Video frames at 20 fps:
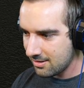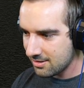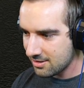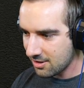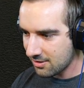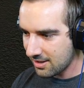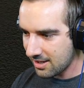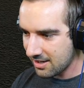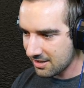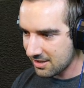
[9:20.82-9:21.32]

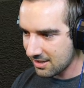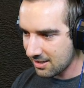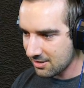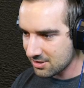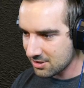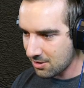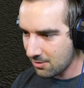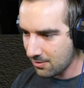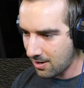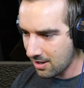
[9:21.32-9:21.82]
Don't let anything
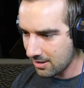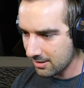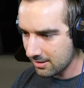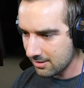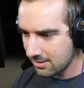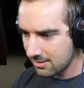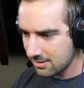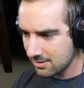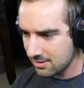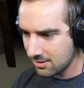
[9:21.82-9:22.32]
else go wrong.
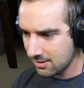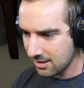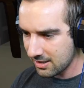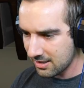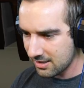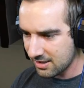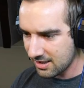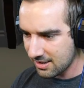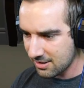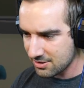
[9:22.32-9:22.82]
Don't let
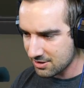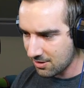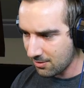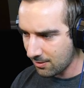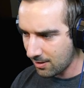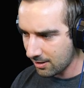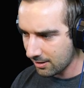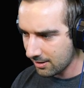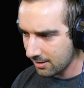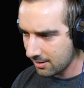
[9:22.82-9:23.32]
anything else go
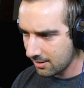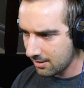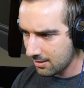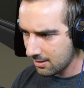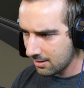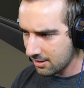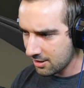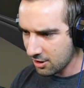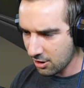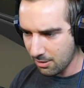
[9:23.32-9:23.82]
wrong.
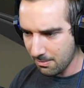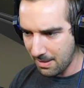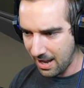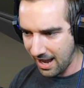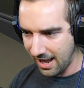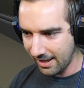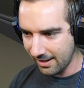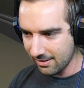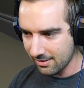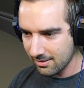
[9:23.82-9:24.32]
You're a
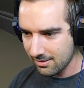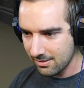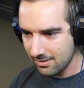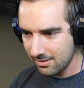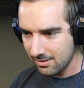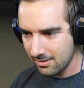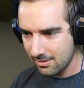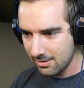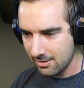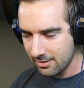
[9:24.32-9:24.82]
man.
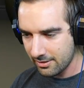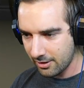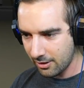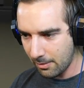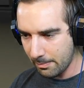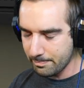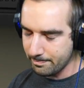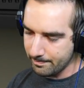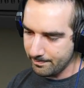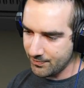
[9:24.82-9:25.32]

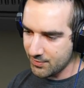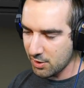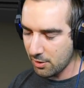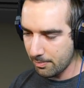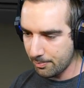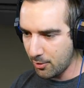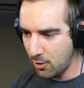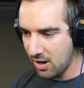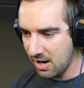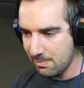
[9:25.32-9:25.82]
You're a you're
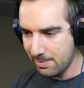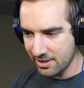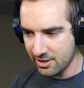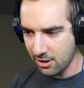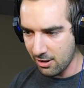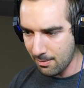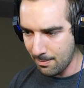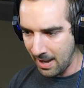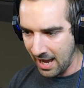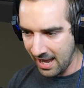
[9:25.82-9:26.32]
a boy, but
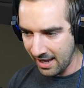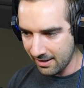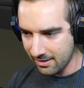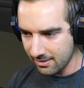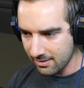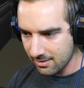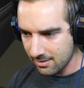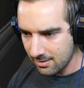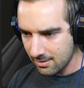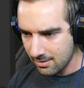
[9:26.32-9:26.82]
you're a man.